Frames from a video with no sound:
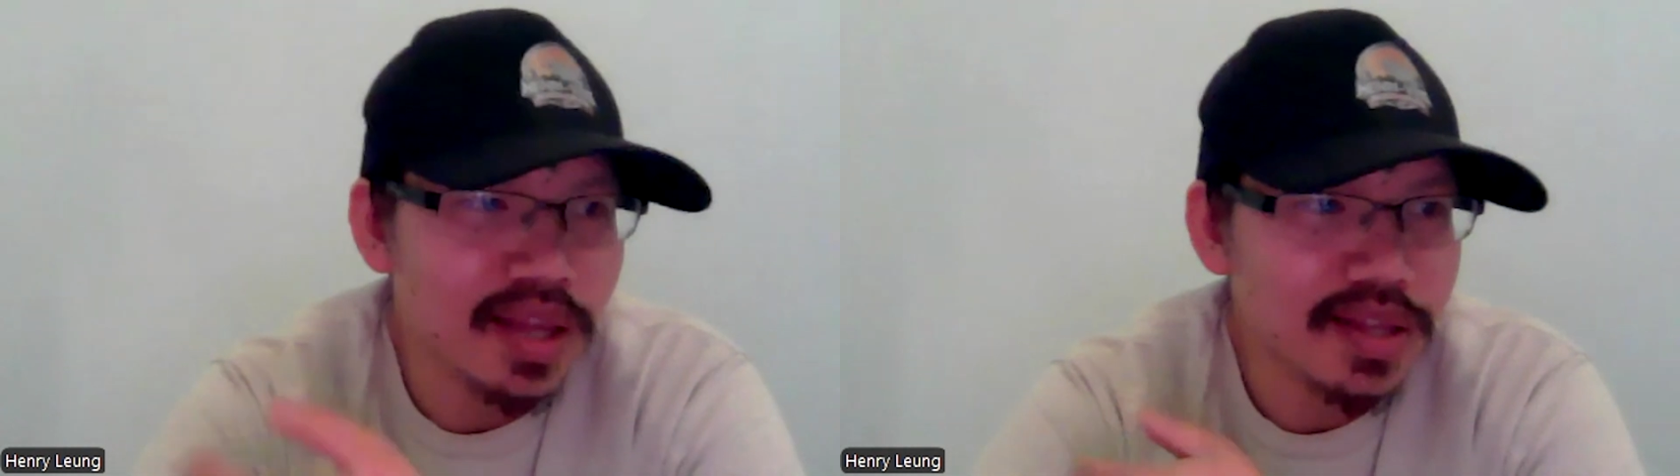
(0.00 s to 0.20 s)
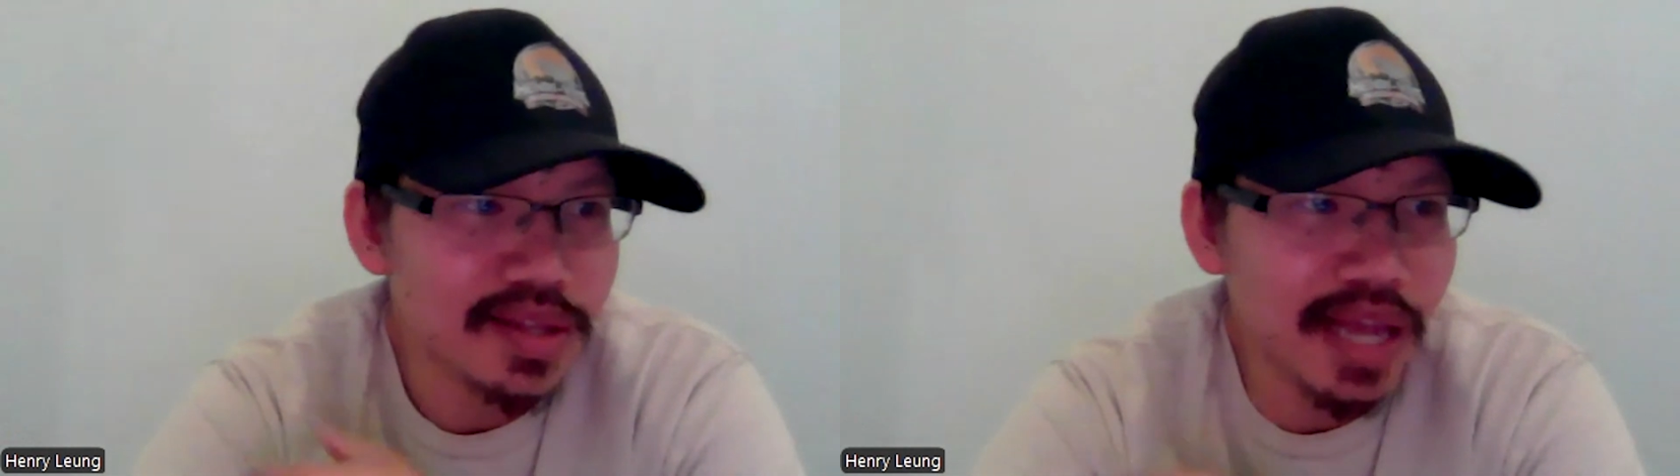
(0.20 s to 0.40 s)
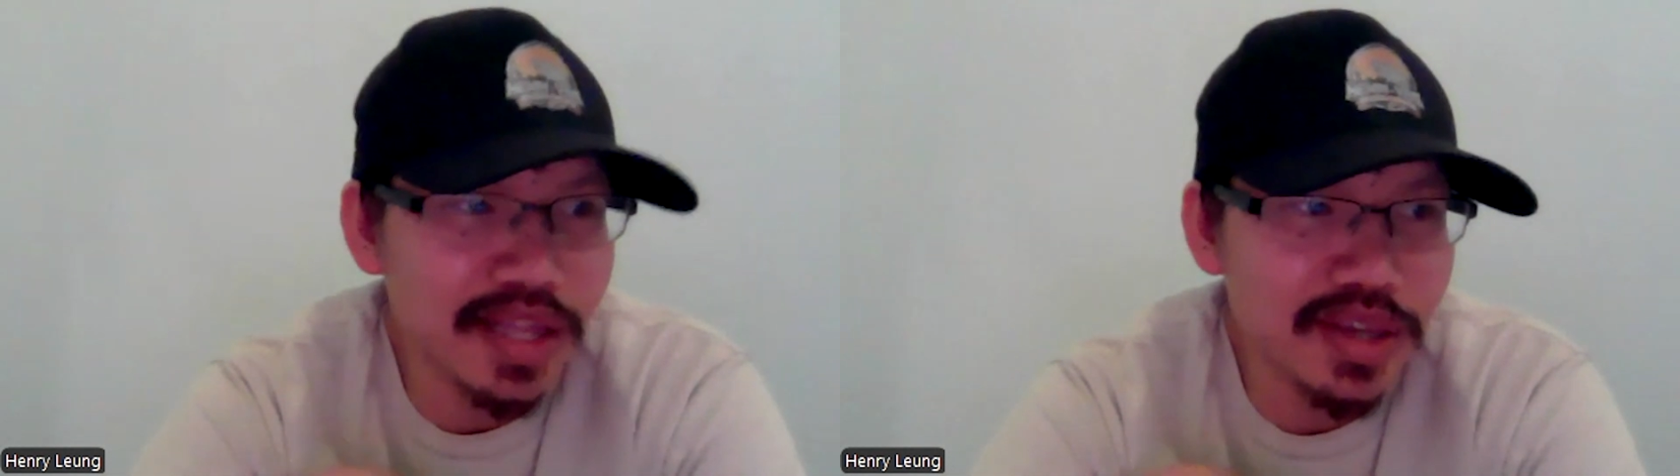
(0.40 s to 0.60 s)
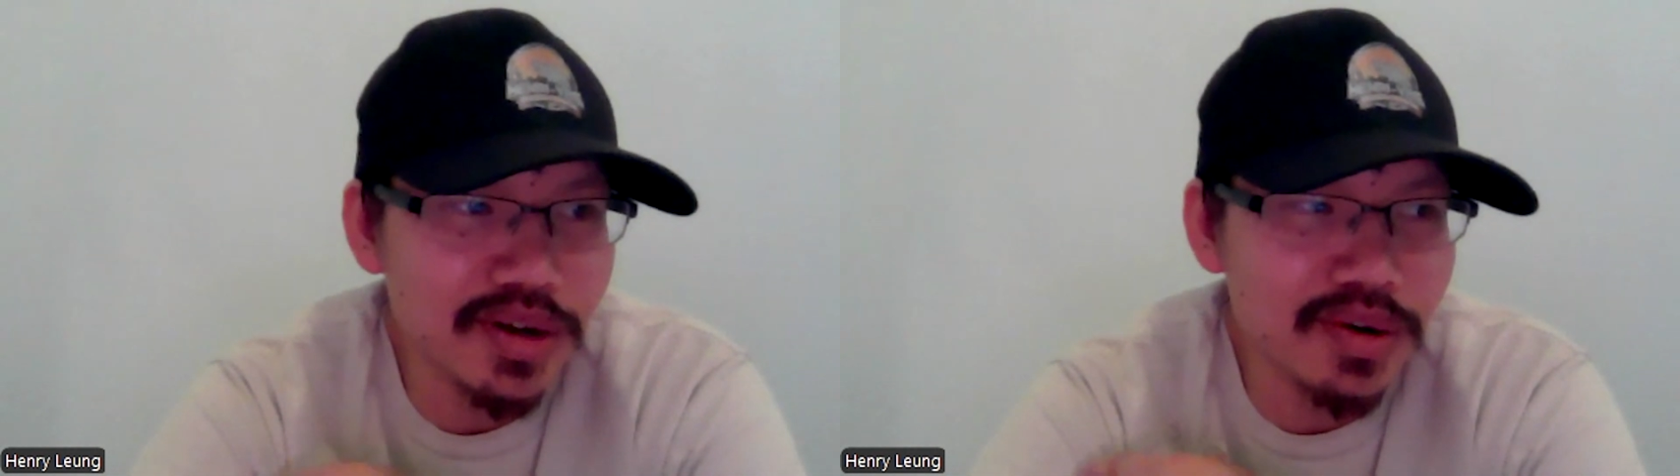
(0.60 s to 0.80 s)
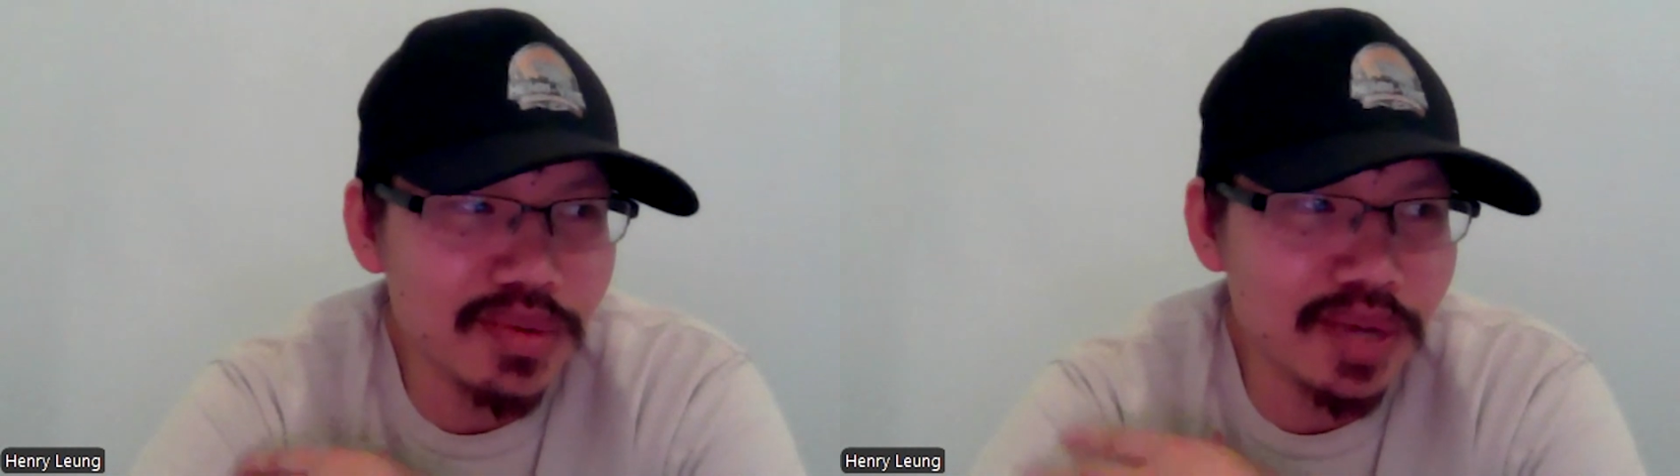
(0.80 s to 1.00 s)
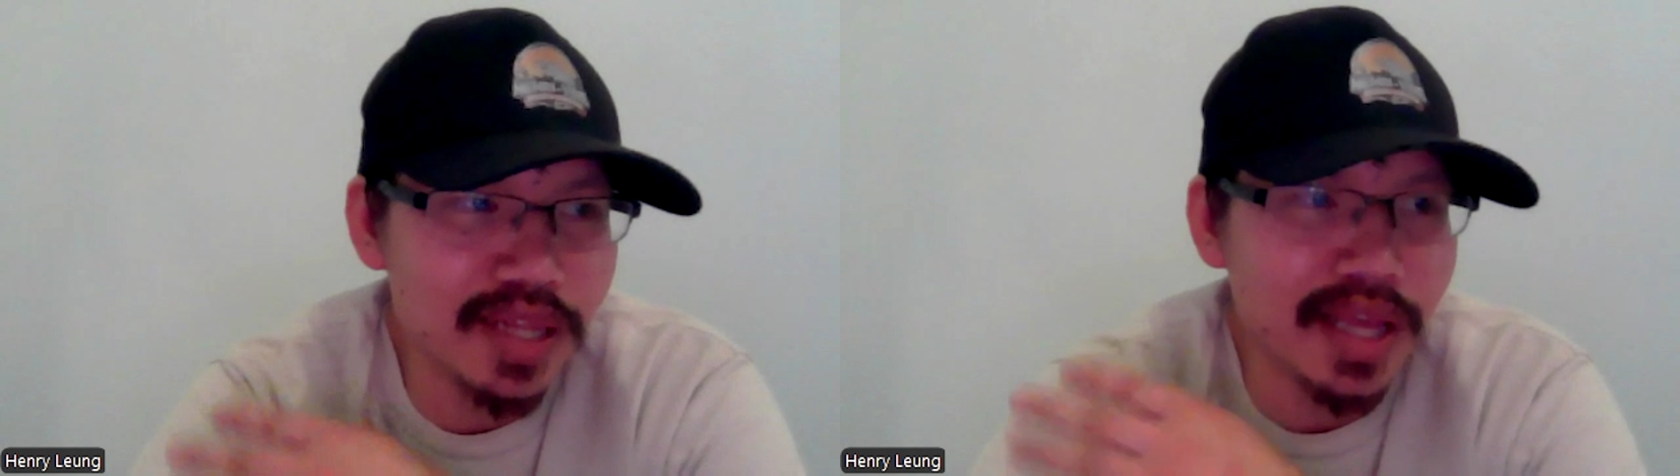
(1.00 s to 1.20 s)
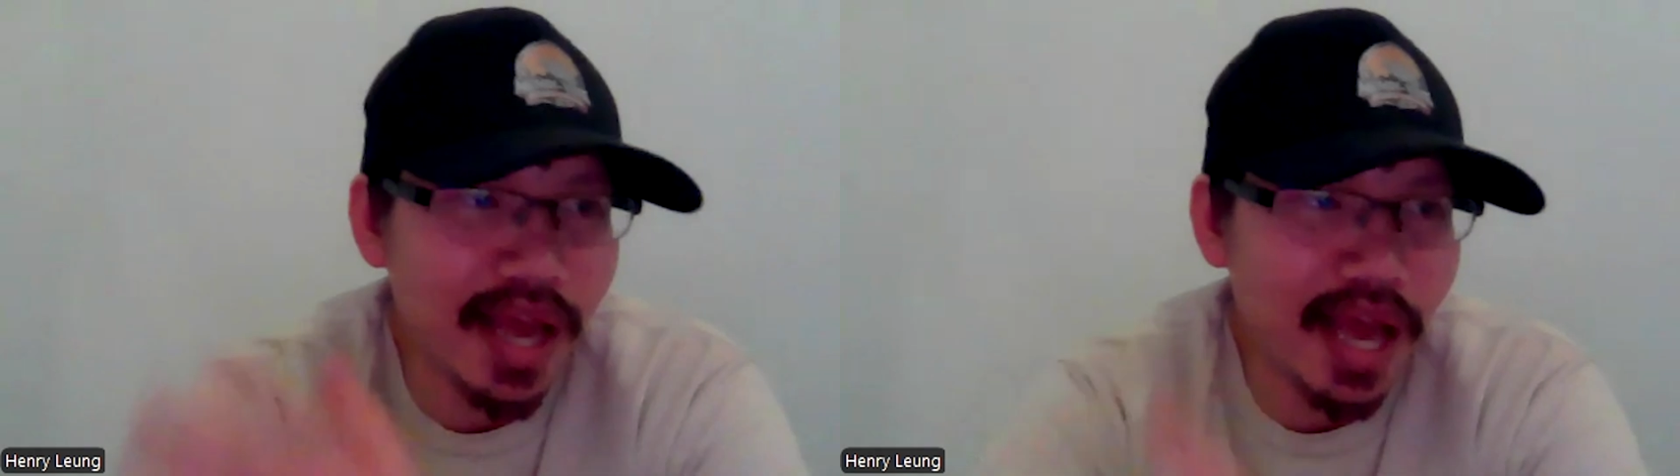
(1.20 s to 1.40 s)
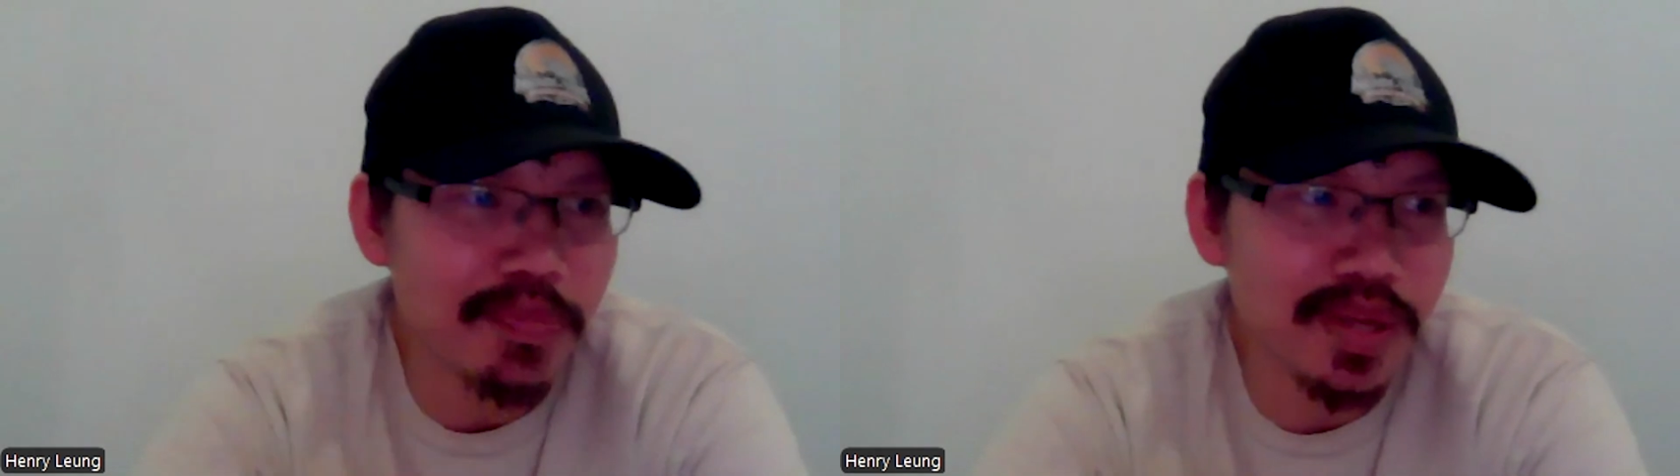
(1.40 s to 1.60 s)
that year when it
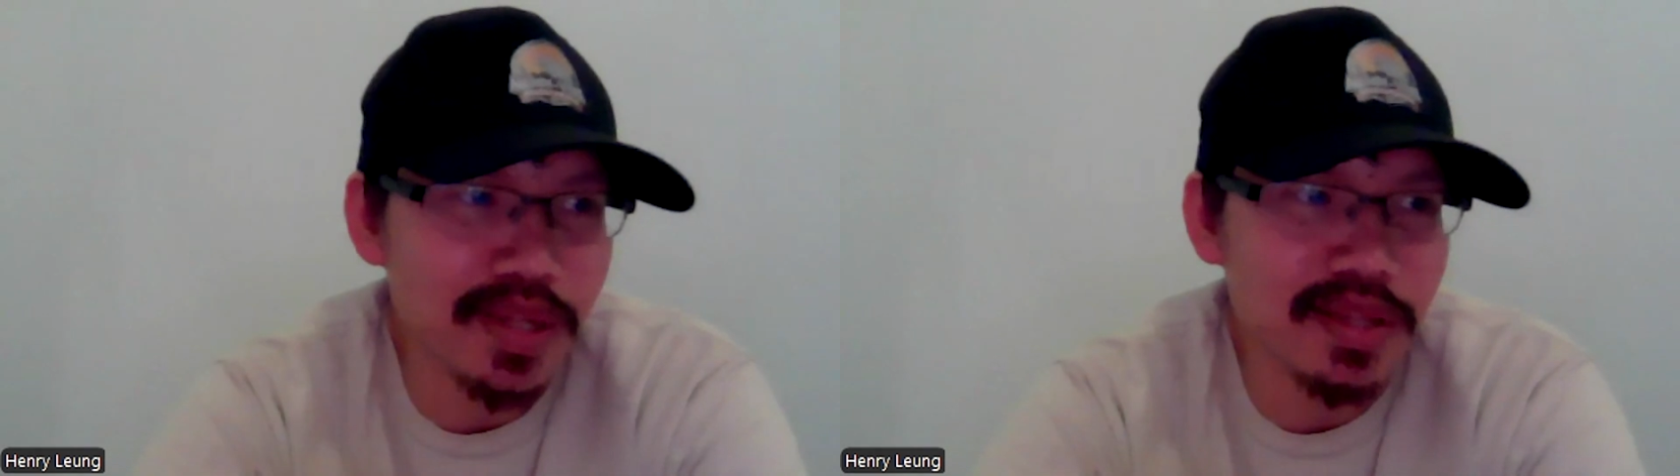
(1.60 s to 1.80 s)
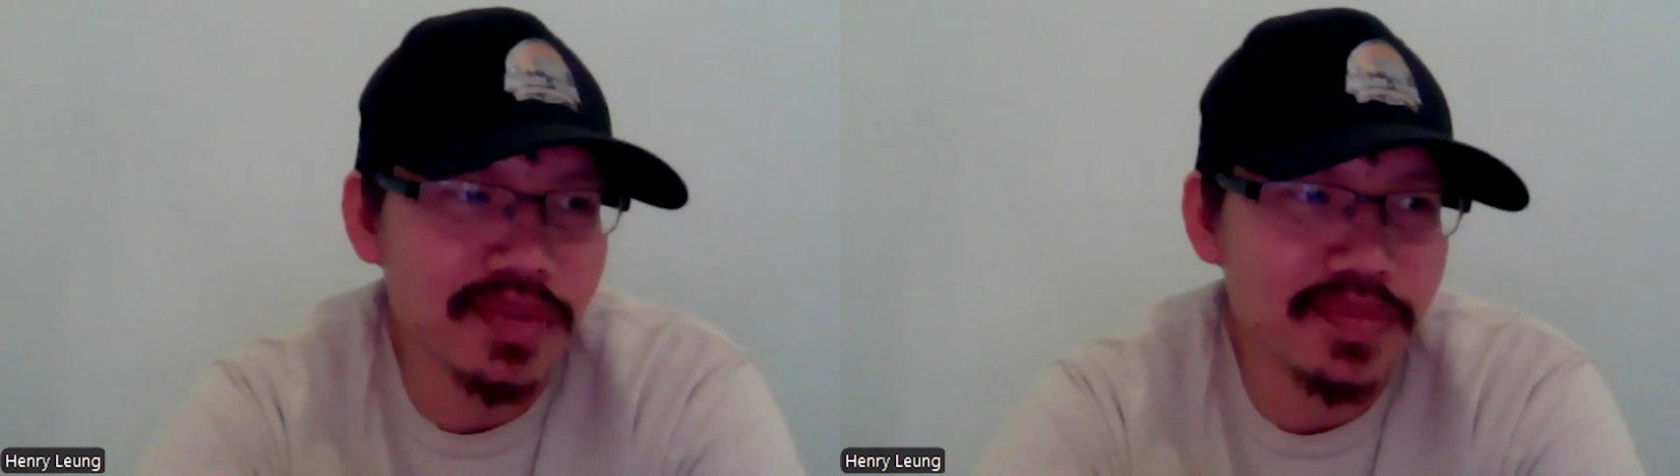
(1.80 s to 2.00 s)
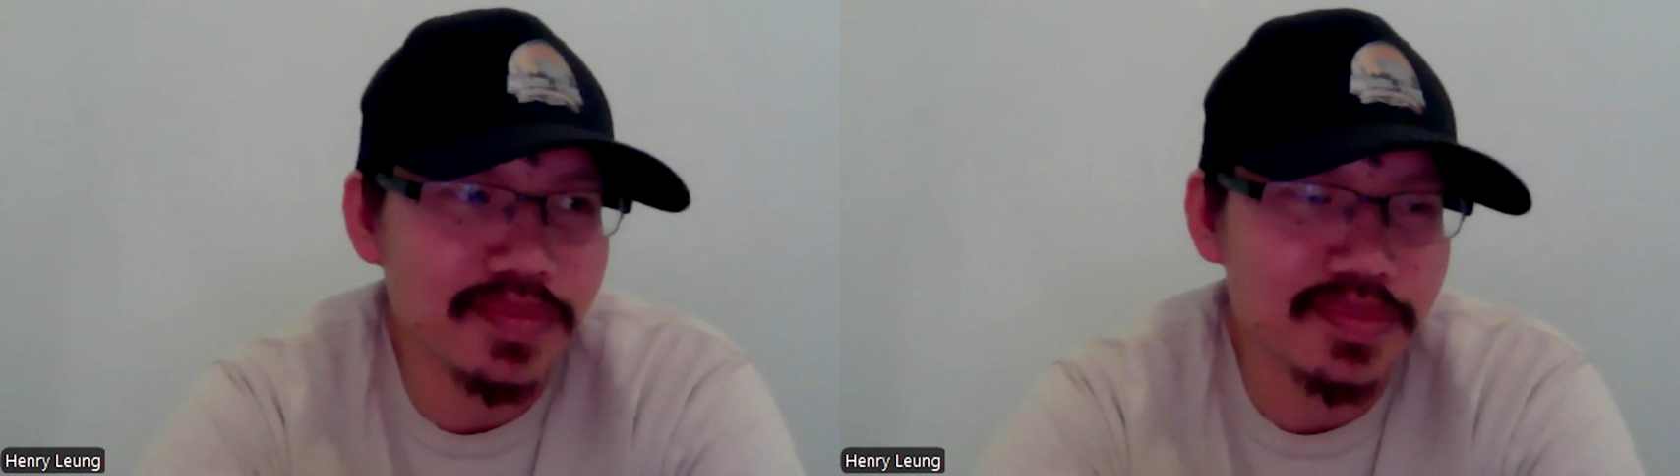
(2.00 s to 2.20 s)
happened,